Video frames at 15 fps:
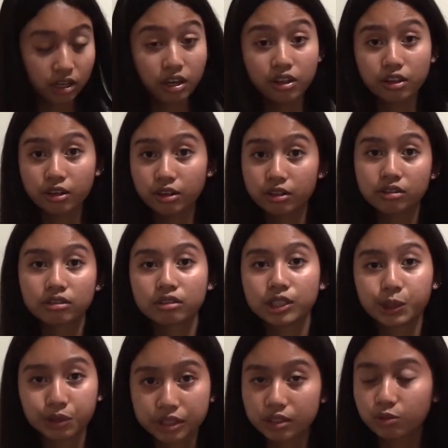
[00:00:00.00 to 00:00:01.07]
Another
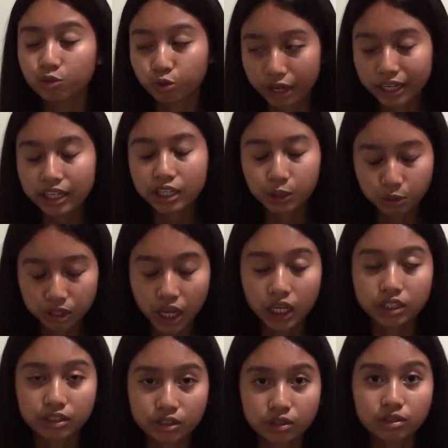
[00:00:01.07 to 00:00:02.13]
writing
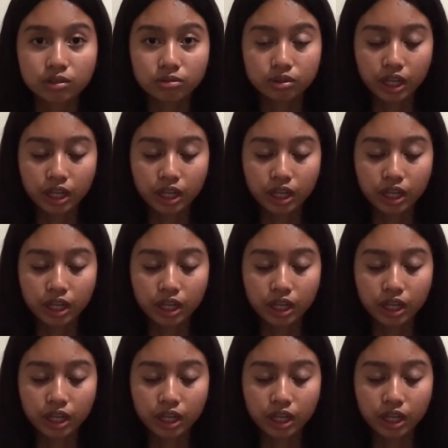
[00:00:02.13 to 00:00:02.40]
utensil